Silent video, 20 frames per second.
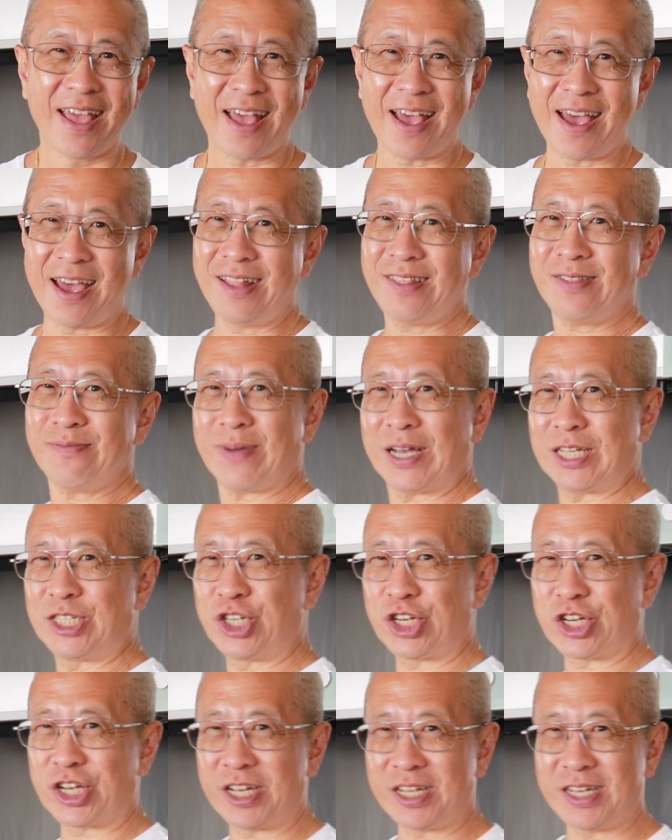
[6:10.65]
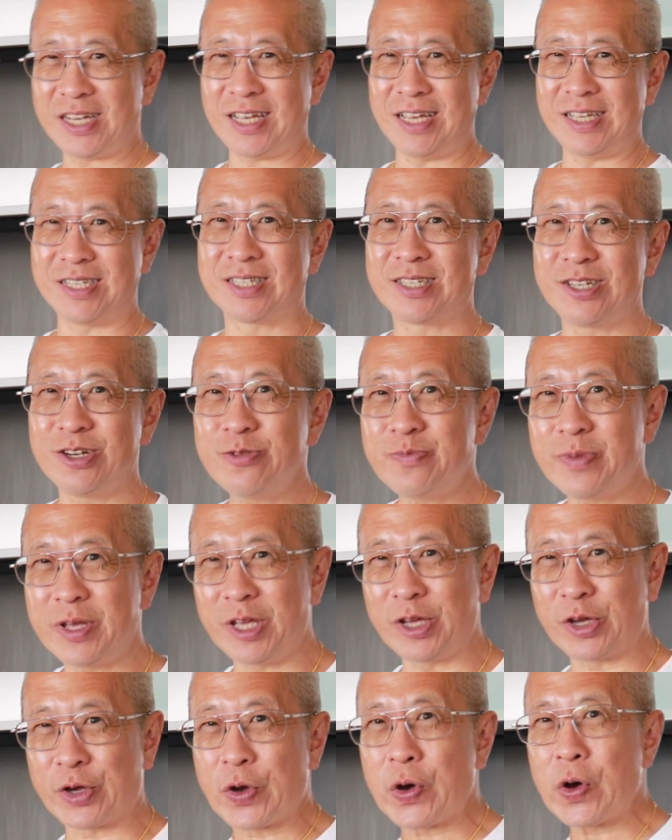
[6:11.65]
And my chicken is still
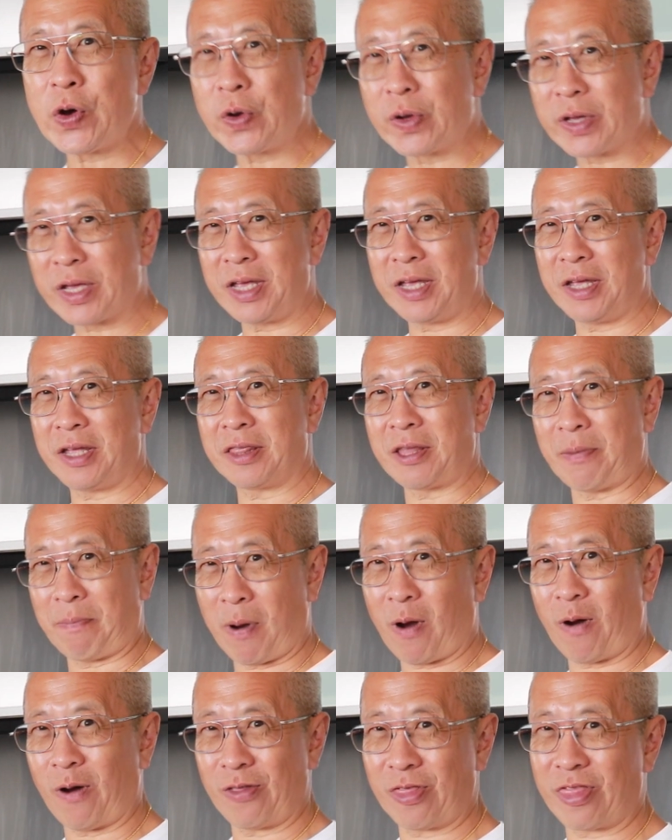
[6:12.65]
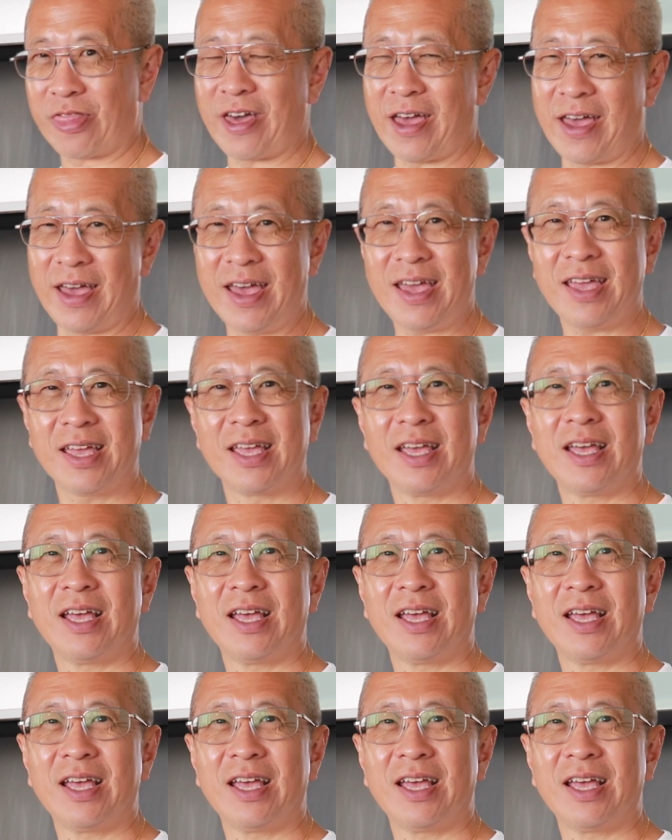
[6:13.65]
being cooked in the pot there.